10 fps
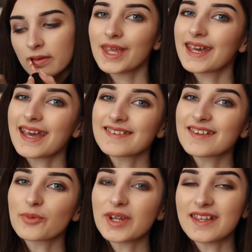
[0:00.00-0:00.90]
Okay, so
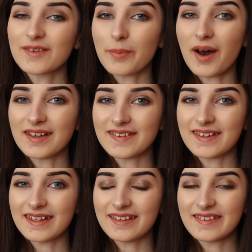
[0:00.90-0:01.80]
this one is
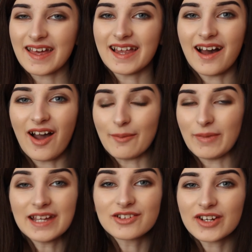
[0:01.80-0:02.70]
Pisces. I'm
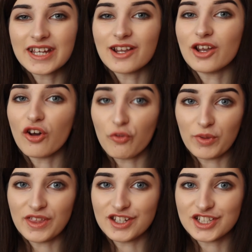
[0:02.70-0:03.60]
literally in love
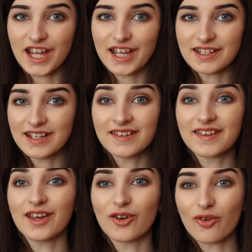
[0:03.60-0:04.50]
with this shade. It's
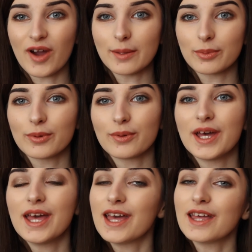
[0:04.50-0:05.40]
incredible.
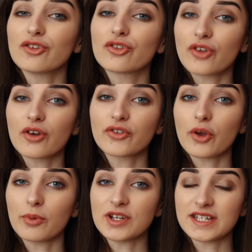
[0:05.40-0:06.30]
It's so
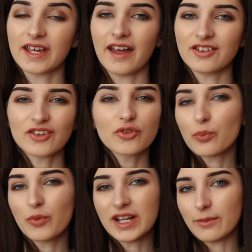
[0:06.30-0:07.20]
pretty and just really